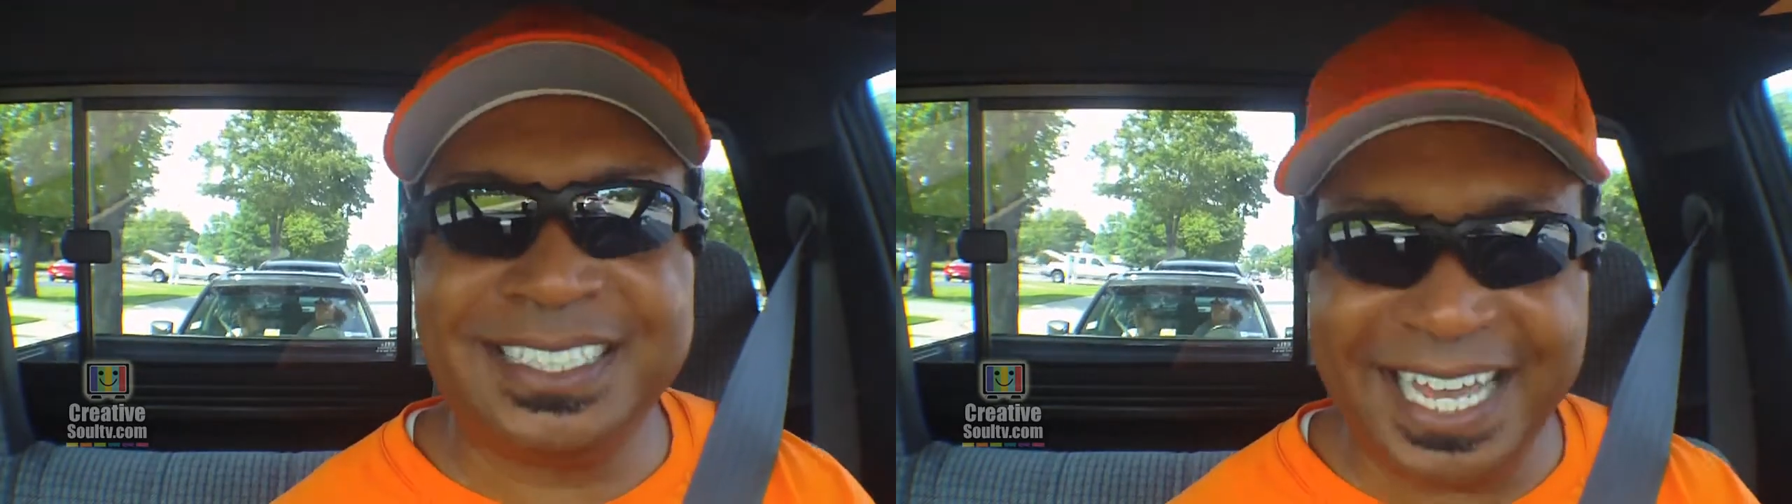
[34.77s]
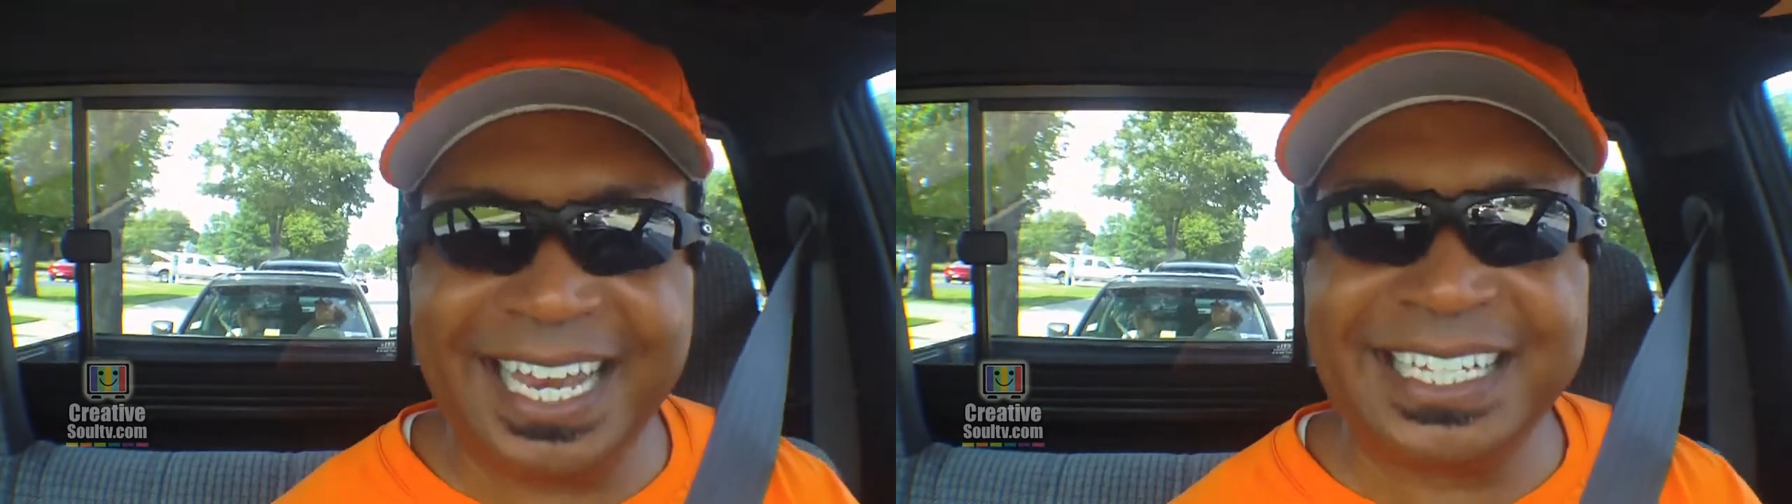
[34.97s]

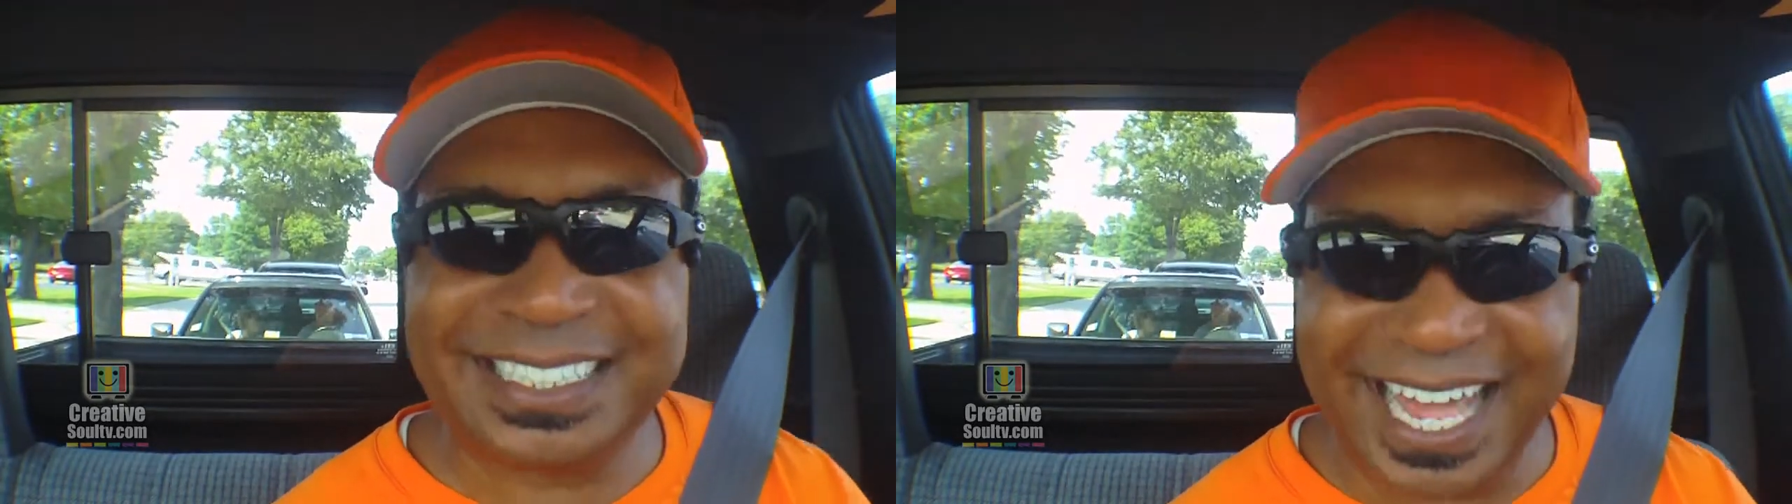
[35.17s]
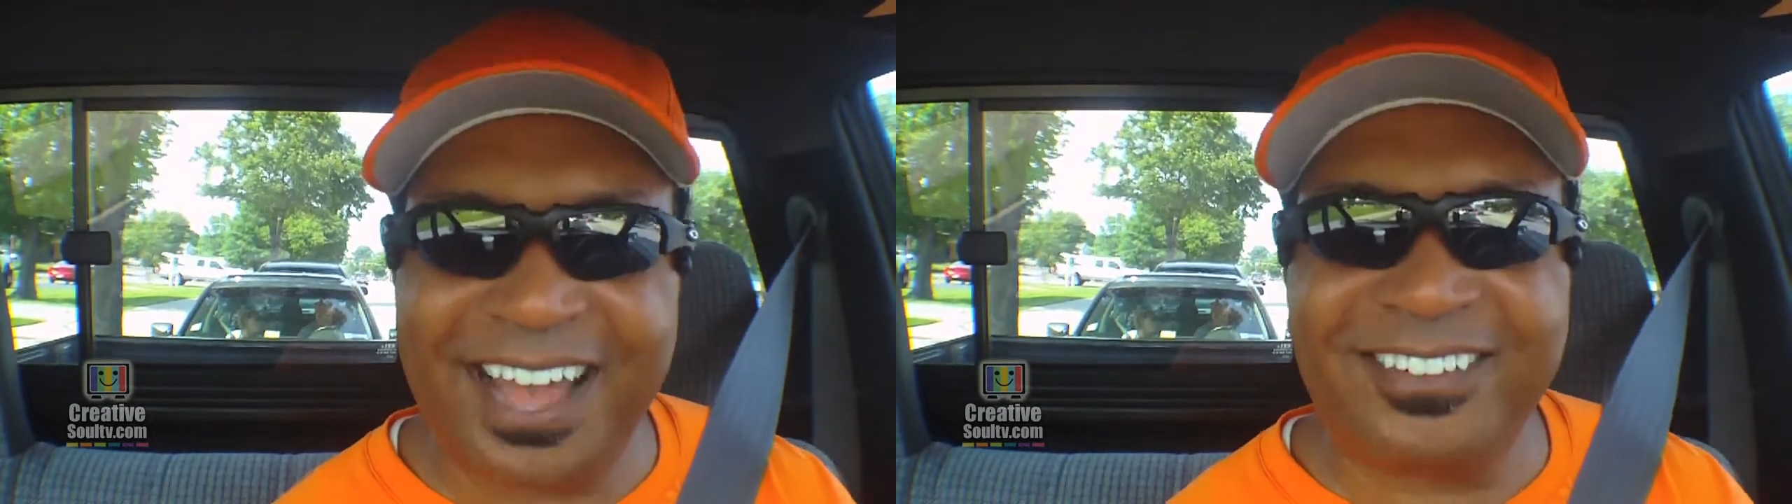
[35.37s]
jelly
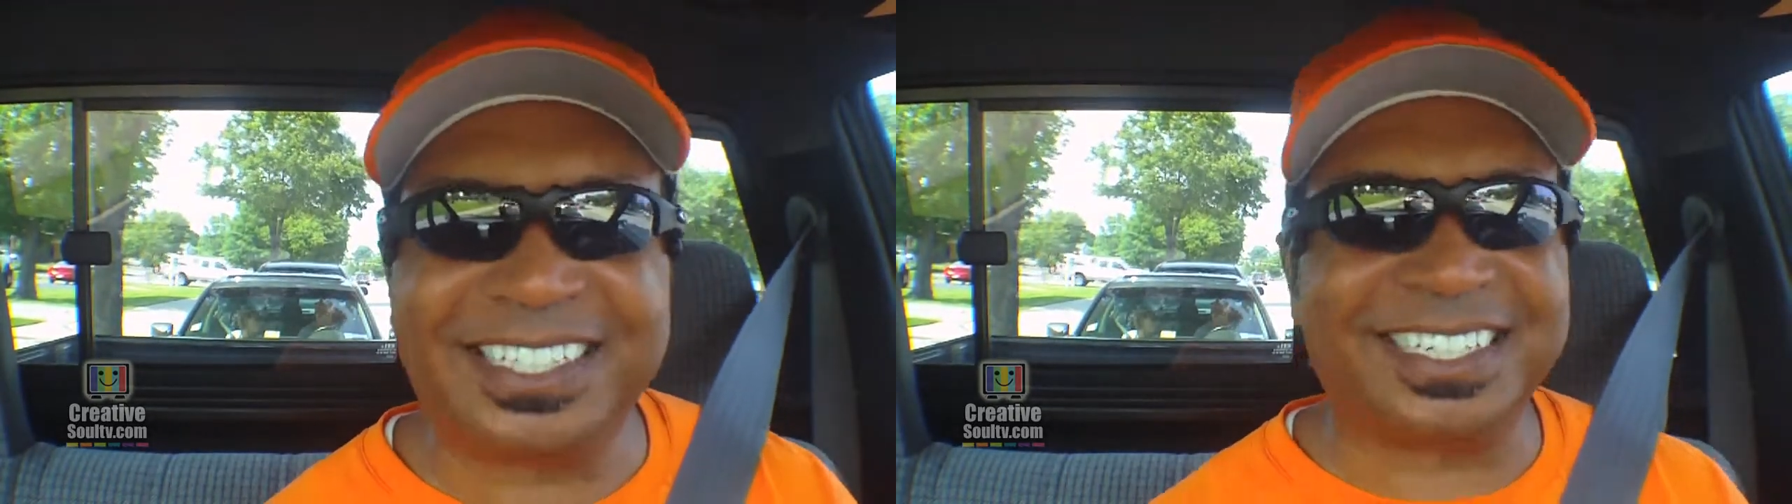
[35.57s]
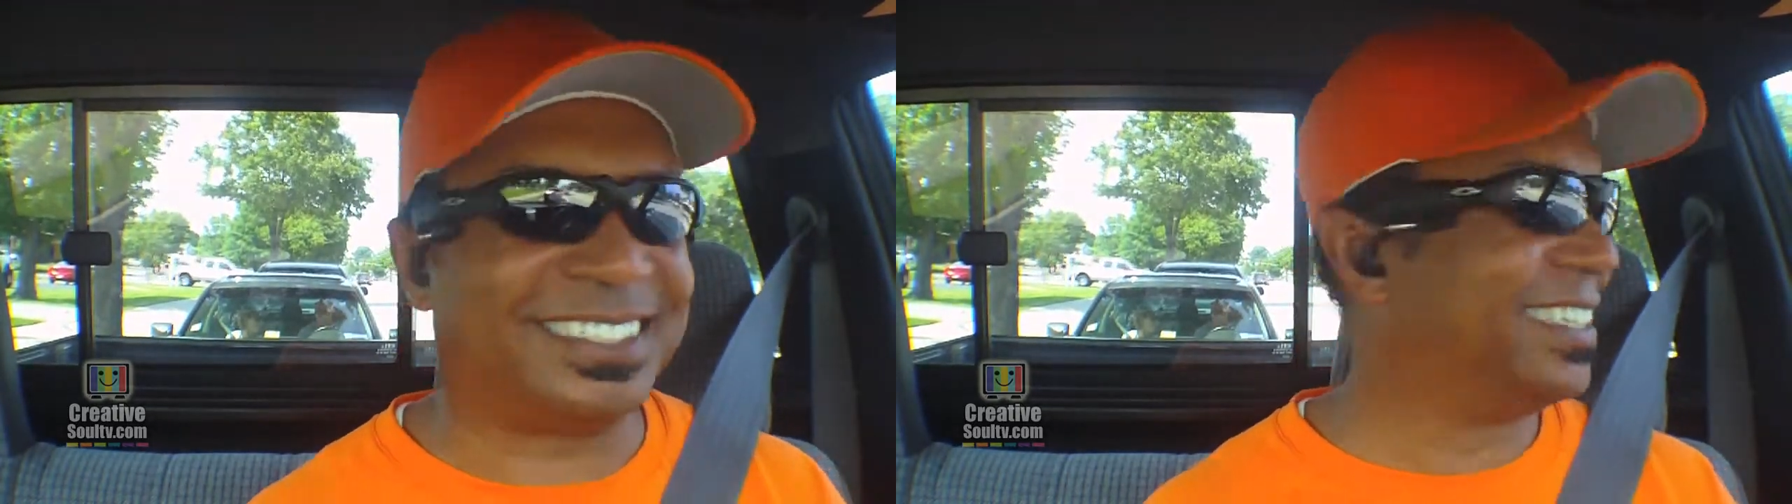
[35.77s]

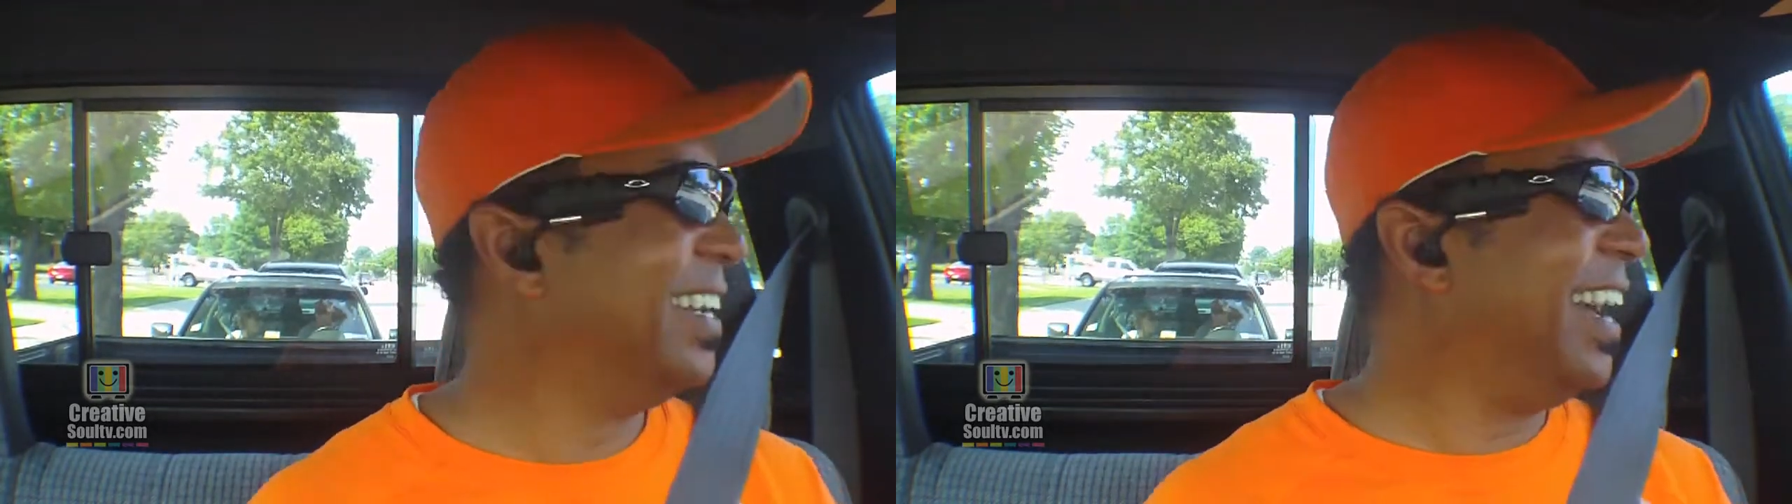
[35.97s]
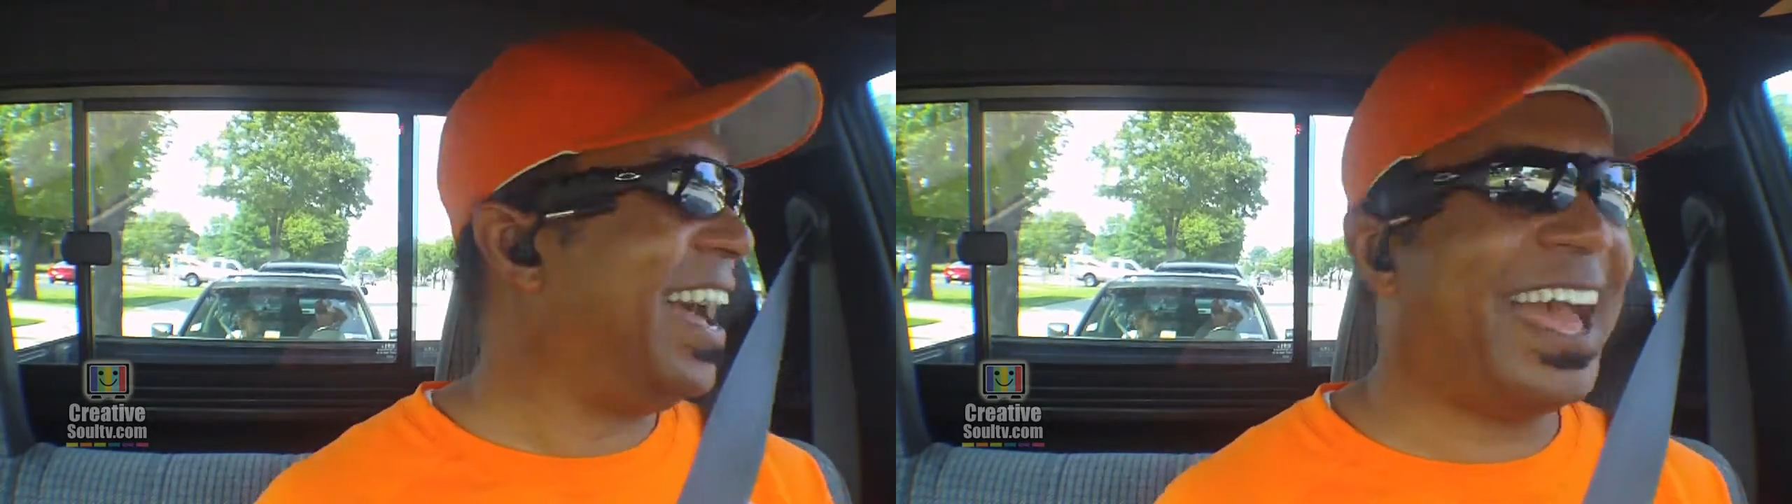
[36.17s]
sandwiches.
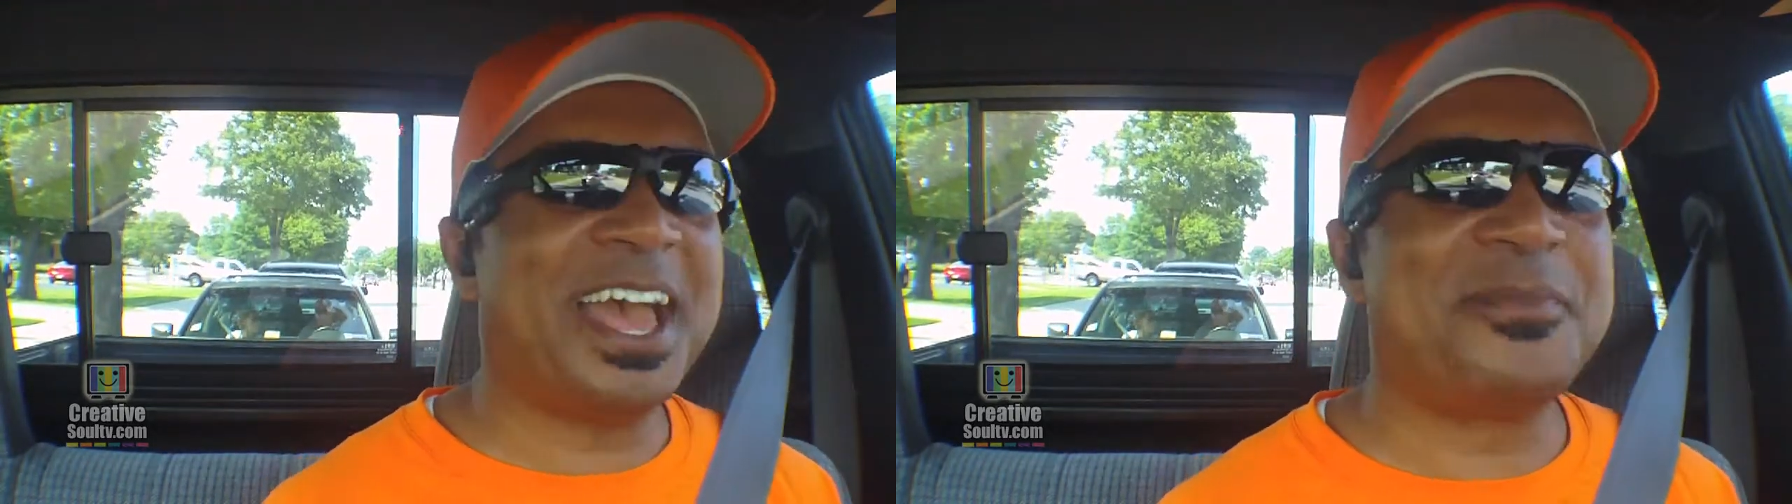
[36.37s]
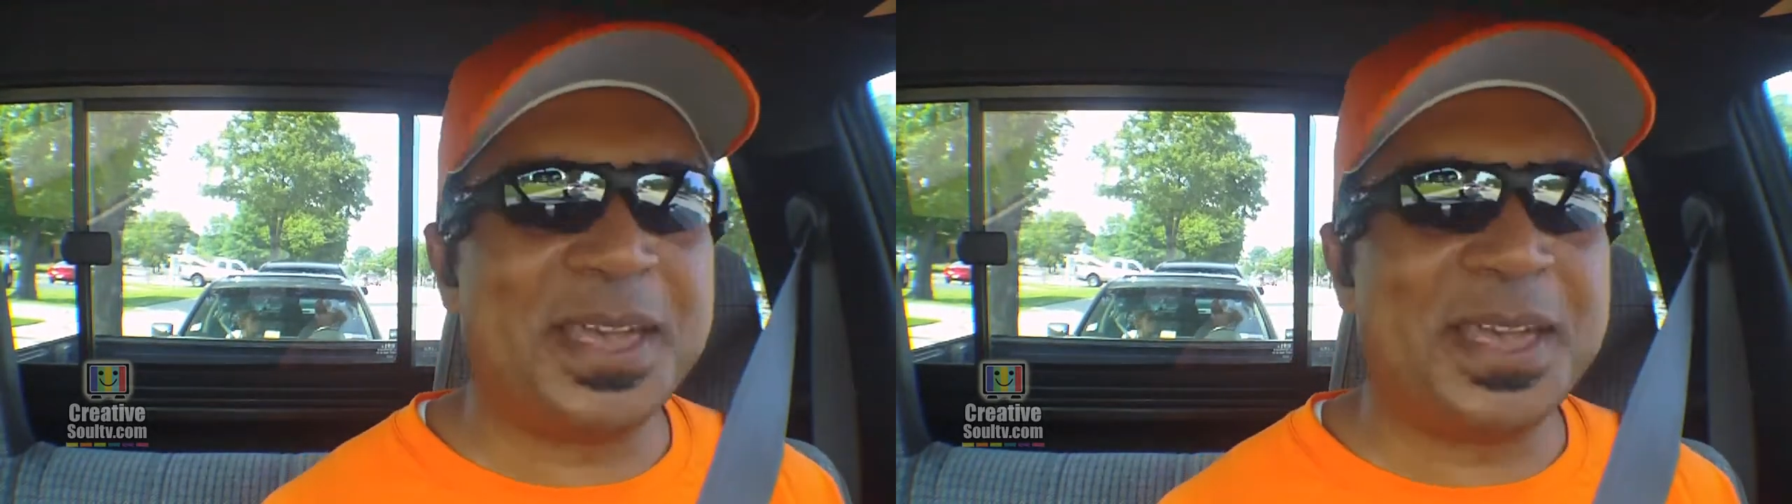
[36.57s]
I had